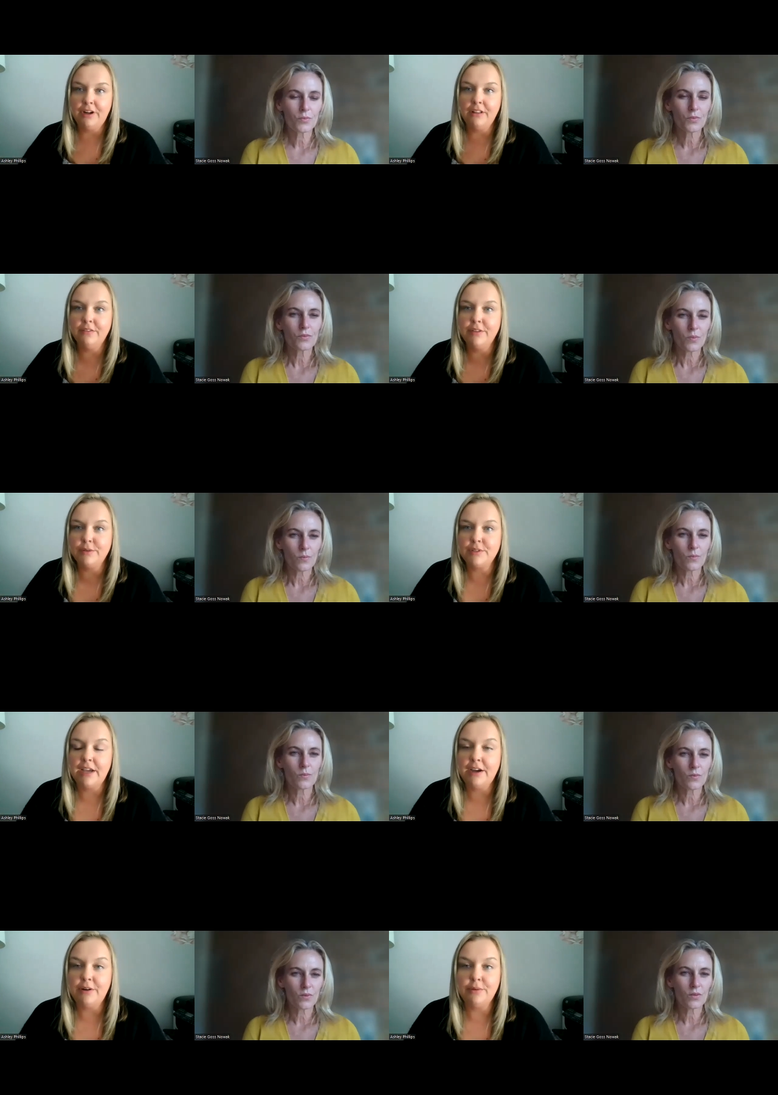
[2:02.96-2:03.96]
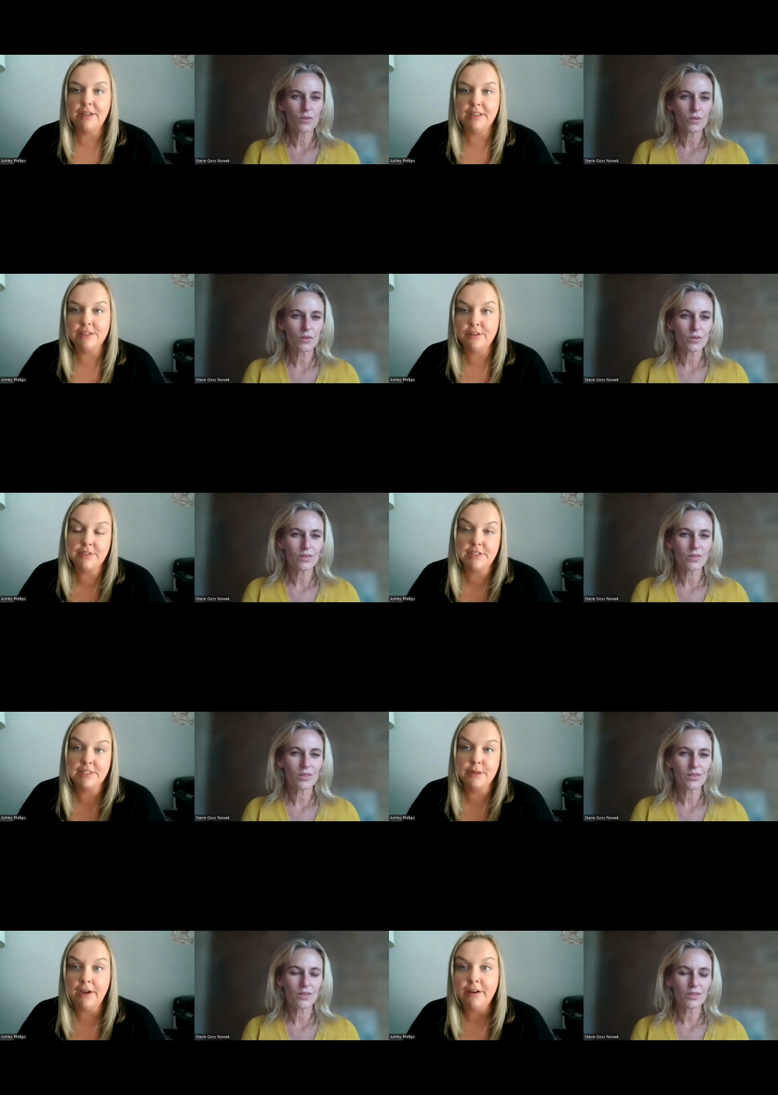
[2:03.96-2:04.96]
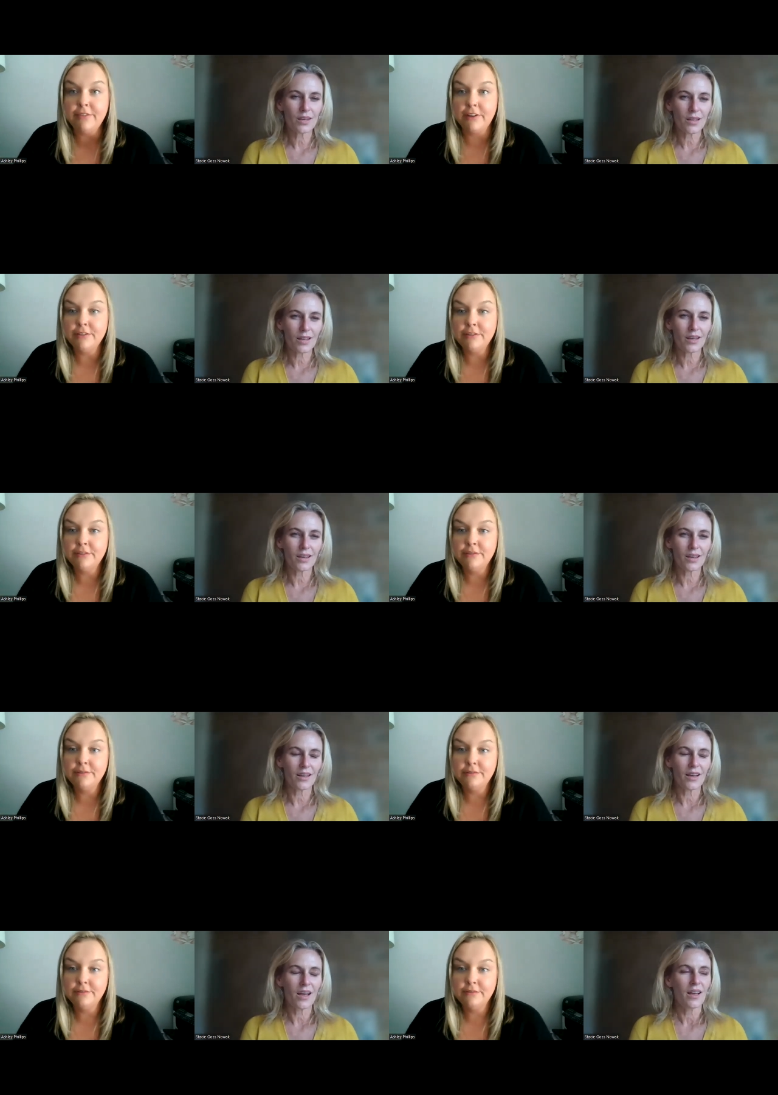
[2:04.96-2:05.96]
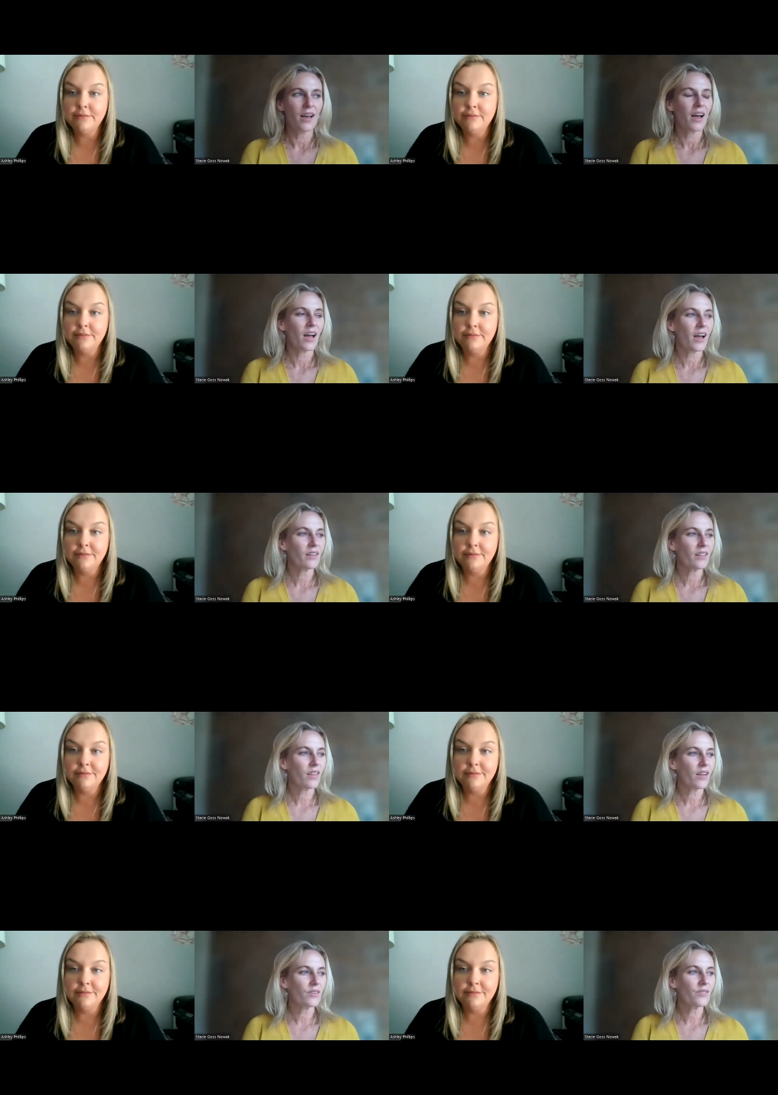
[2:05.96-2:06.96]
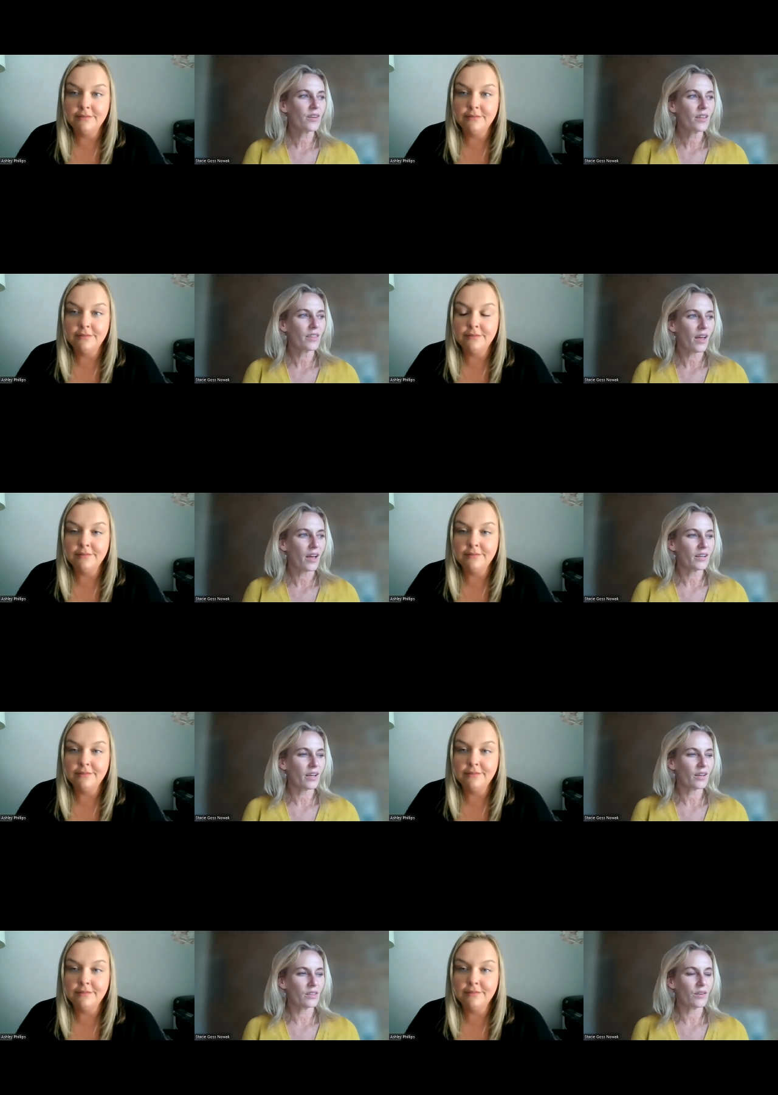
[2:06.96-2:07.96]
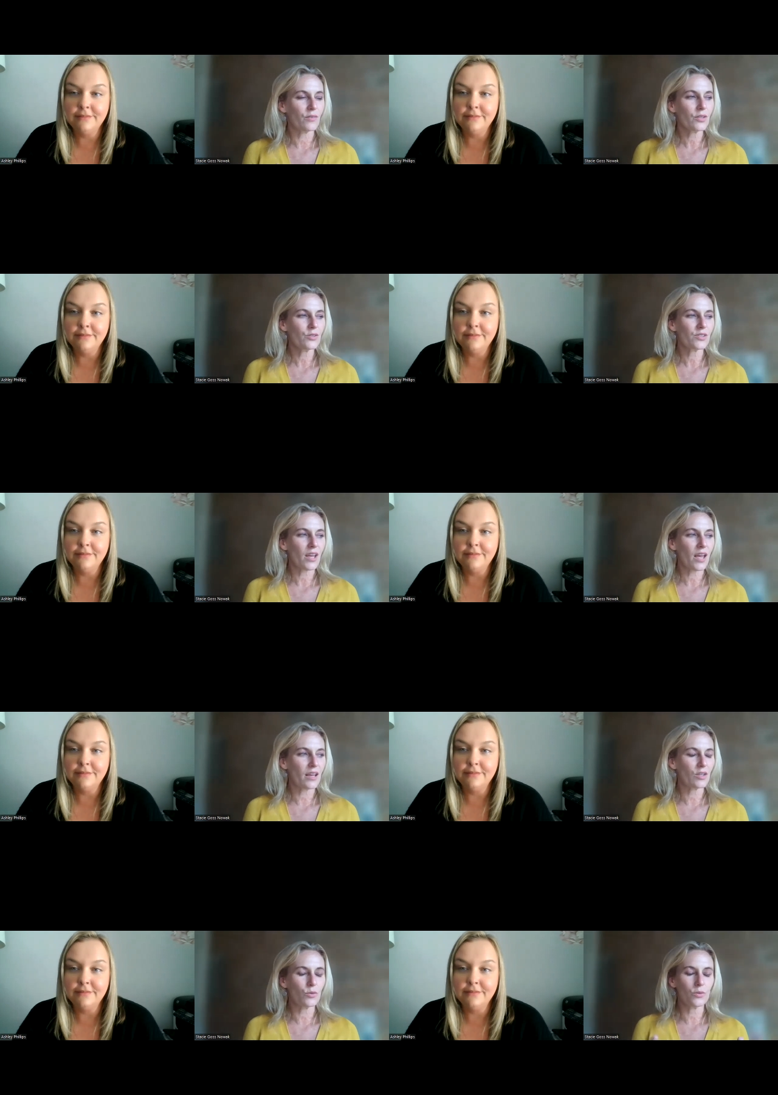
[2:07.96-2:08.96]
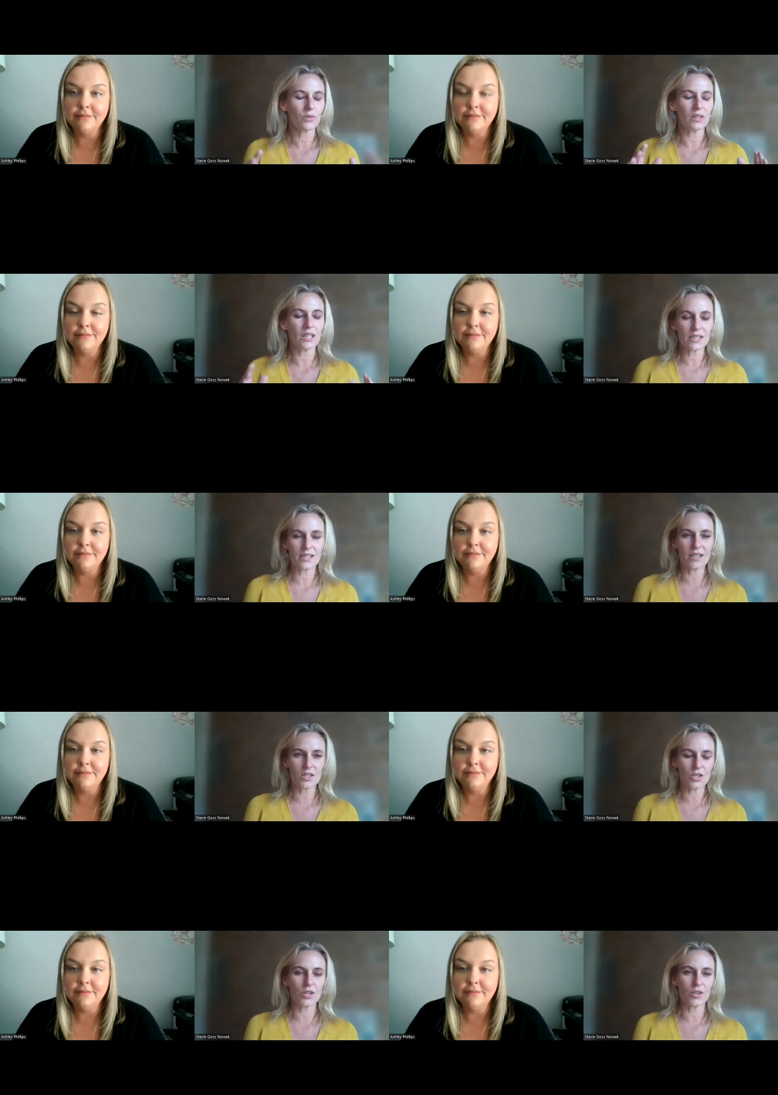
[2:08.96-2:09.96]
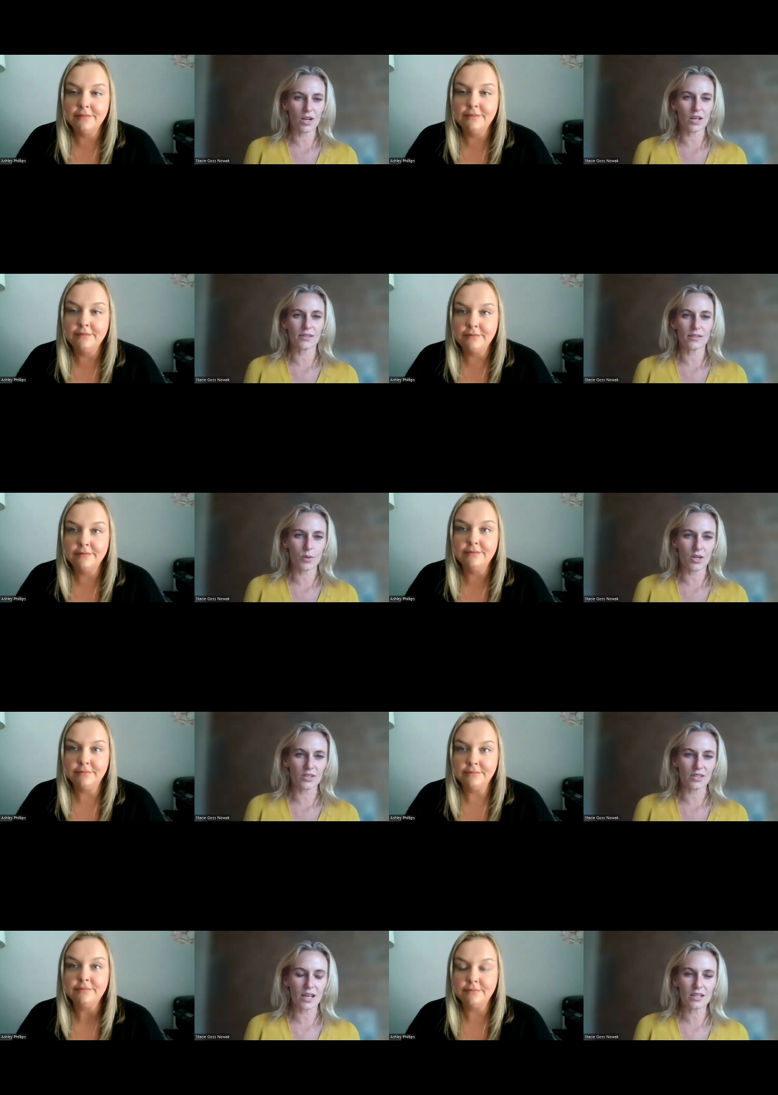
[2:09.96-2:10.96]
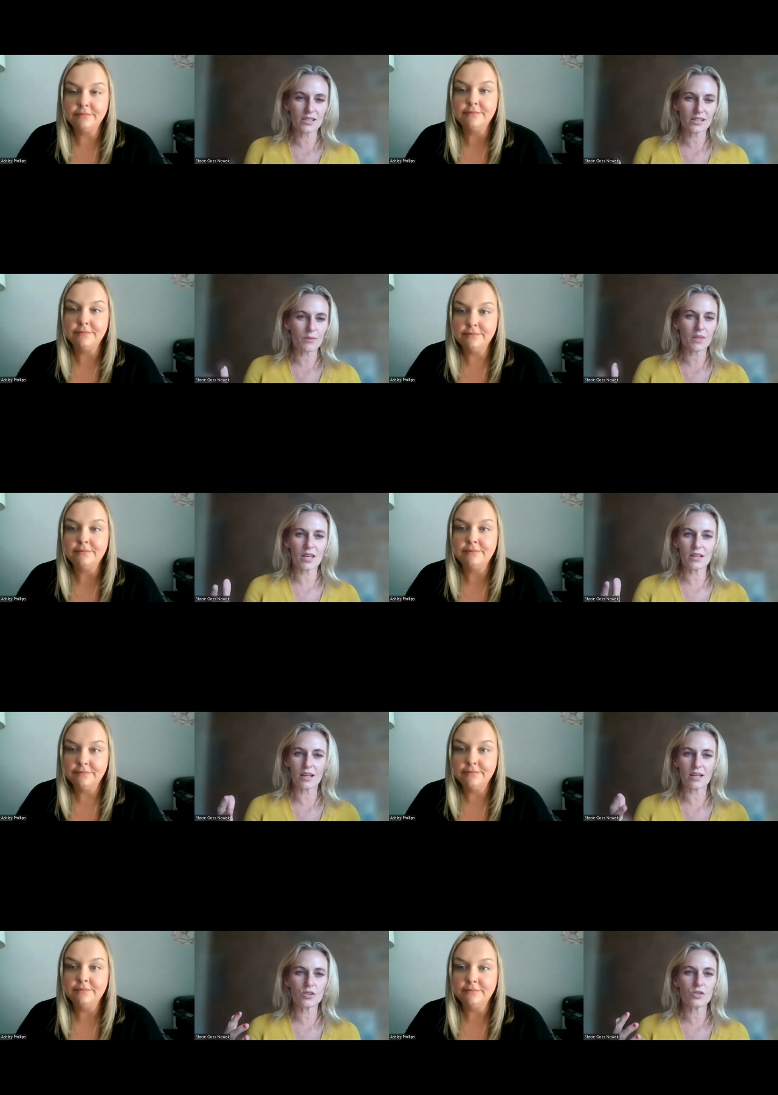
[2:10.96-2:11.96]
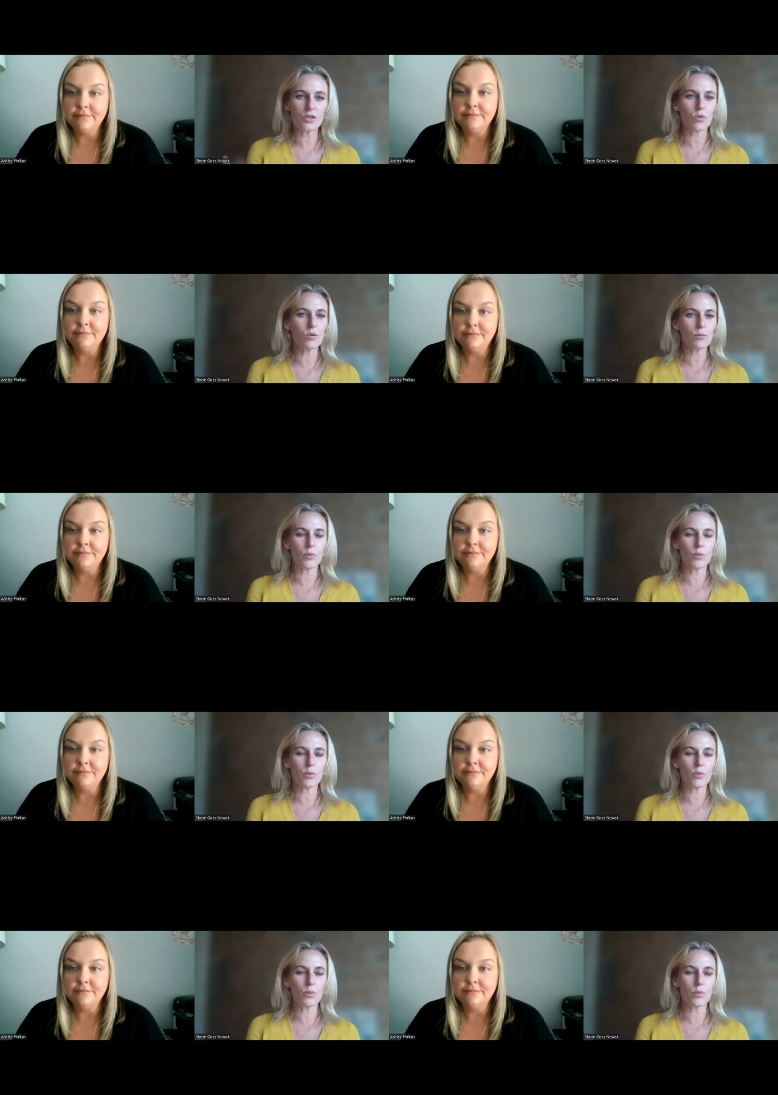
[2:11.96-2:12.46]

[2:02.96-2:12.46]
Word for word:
Speaker 1: all of those now as services that we offer.
Speaker 2: I love that. And I love what you said. You listen to your customers. That is something that is so